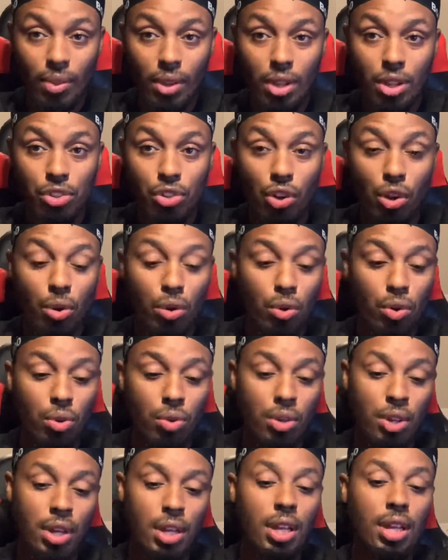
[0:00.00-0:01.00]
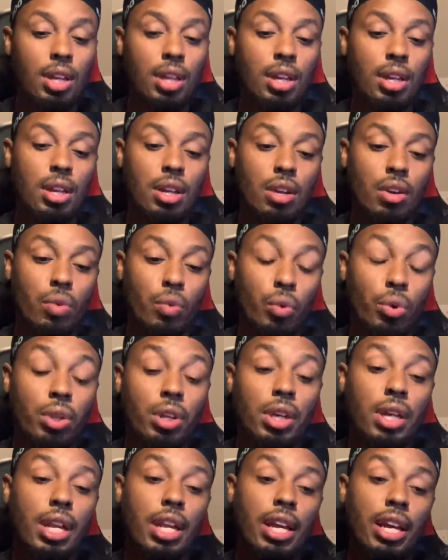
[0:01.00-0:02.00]
So we're
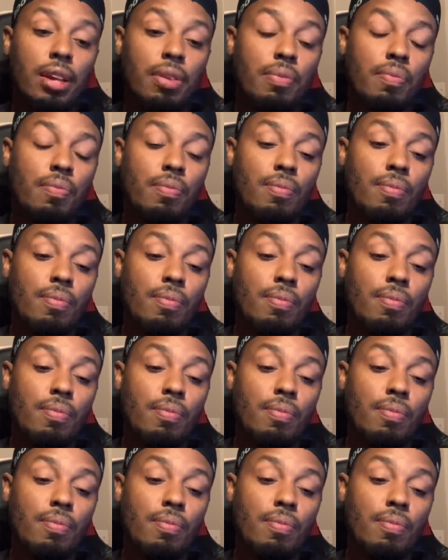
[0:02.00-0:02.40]
looking at